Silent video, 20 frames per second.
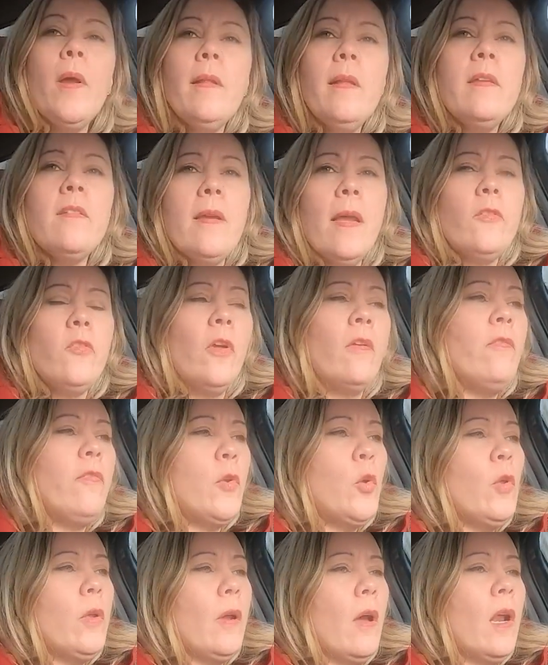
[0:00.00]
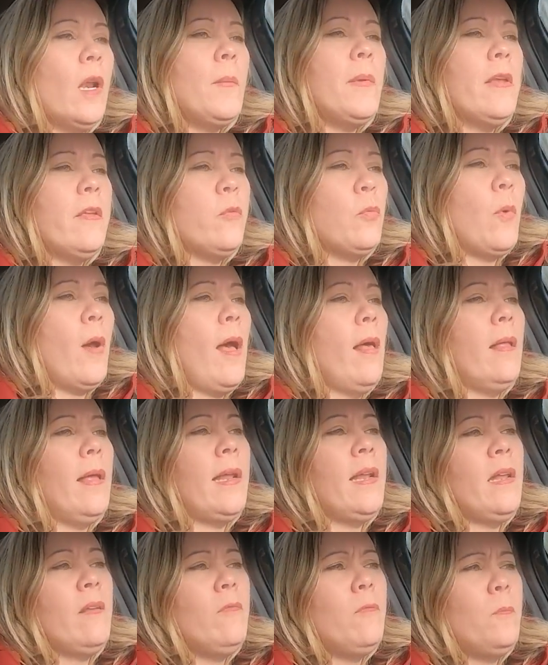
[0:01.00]
quickly touch on fuel economy as well,
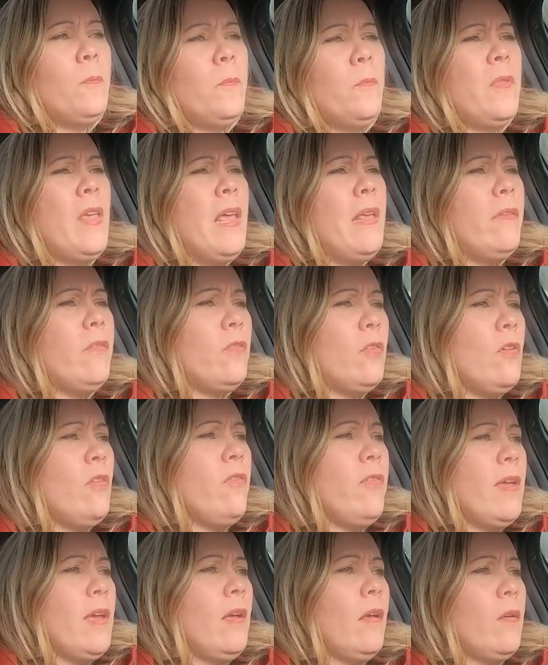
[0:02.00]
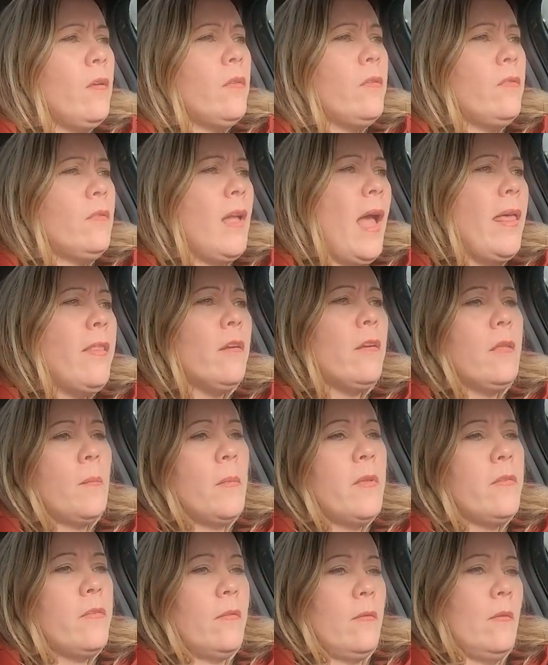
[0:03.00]
and in these two vehicles, neither of
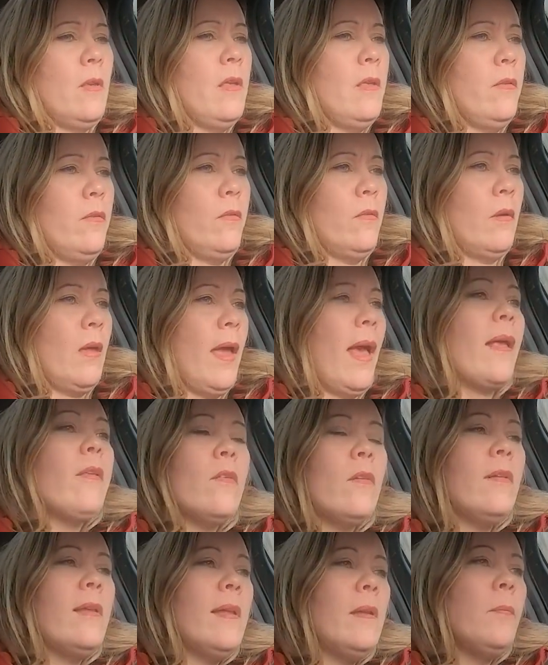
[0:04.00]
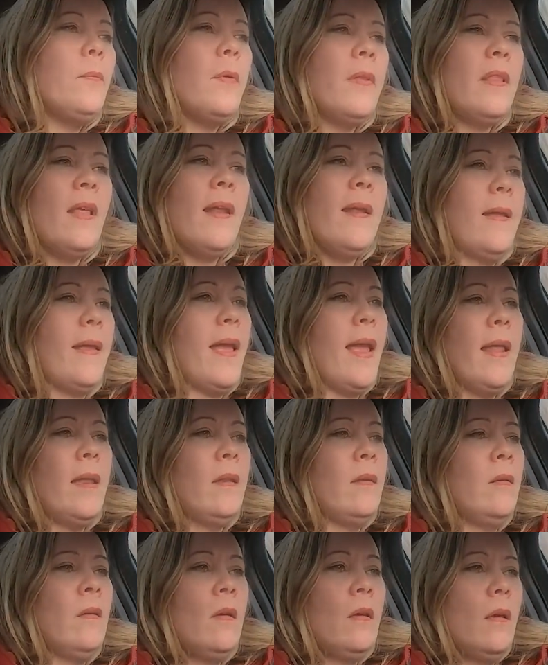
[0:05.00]
them is excellent, but then
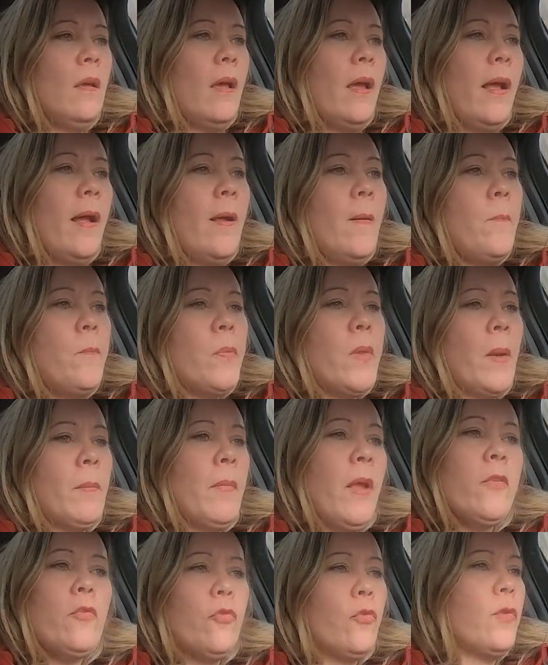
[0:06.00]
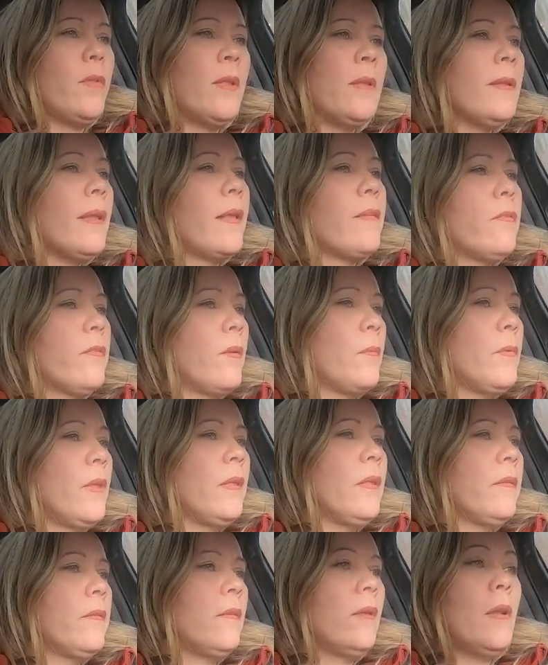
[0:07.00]
again, I'm not sure that that's
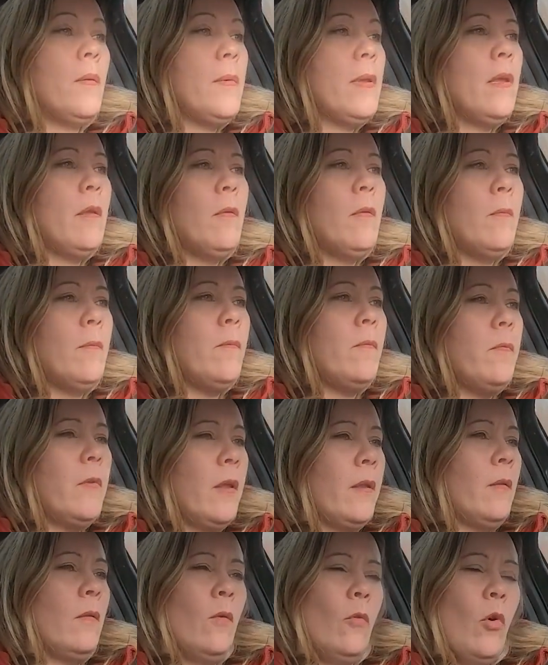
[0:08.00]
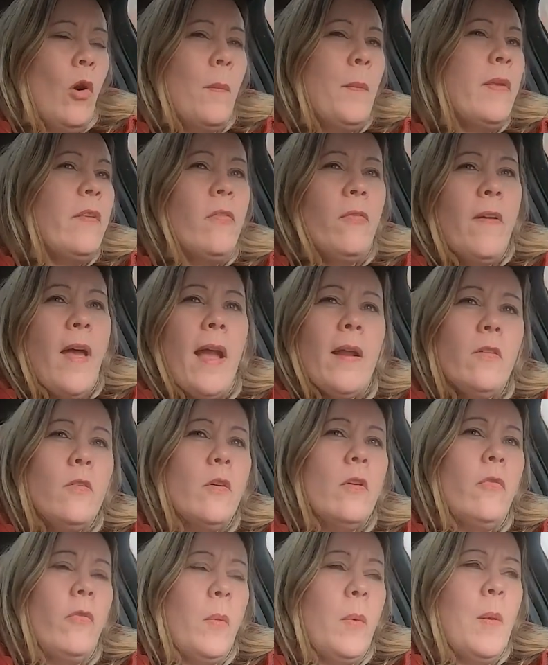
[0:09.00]
something that's going to be an enormous
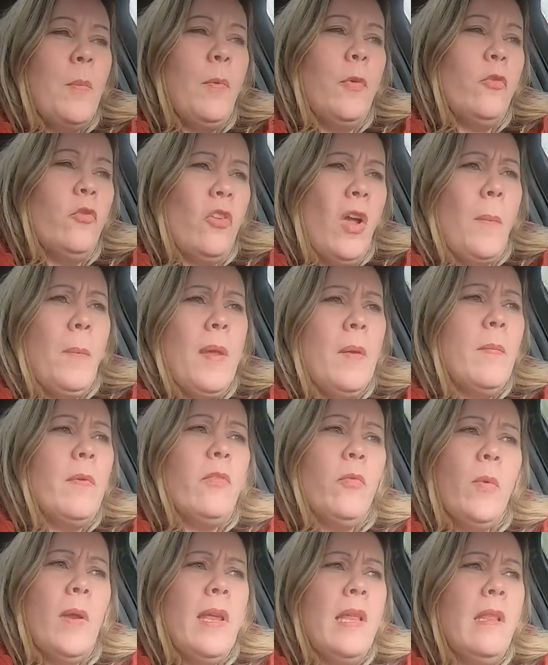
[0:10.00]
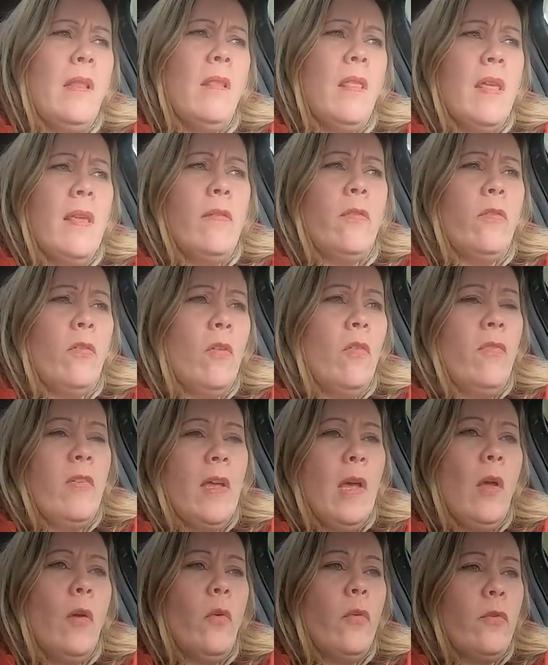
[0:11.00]
factor for people shopping between these two
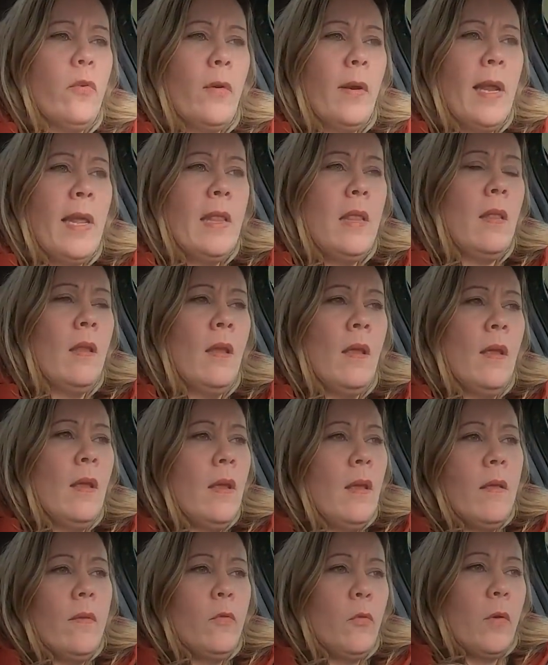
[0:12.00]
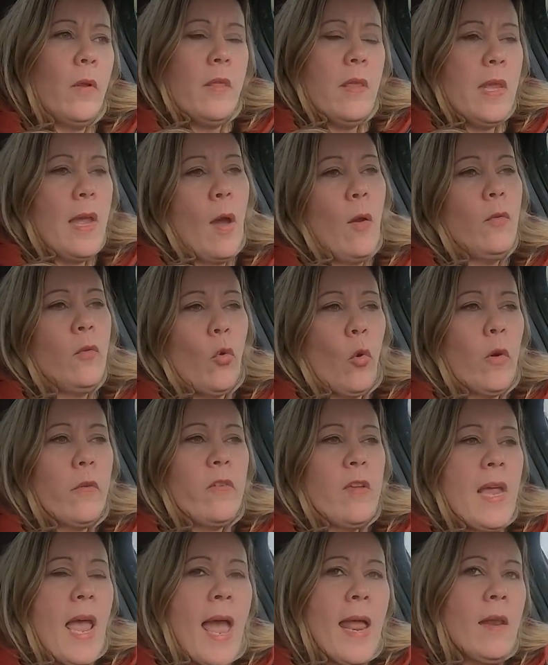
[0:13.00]
vehicles or in sort of the
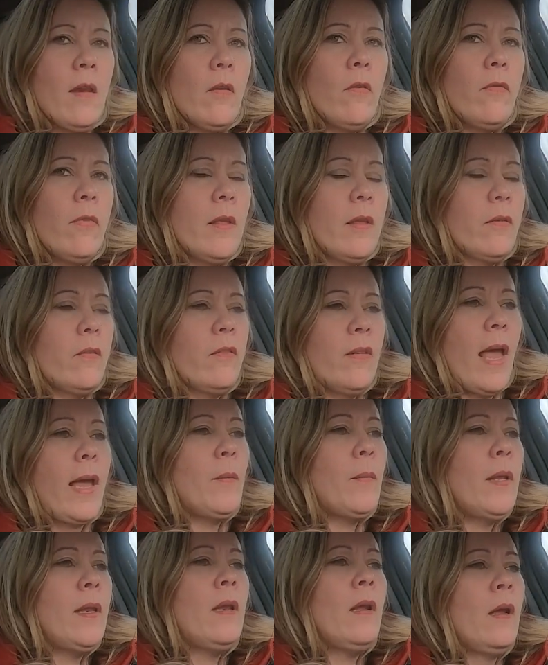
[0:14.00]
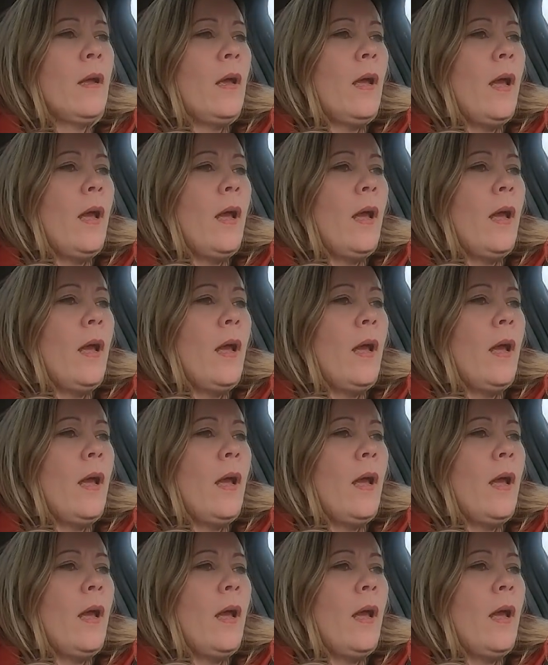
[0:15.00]
outdoorsy end of this segment.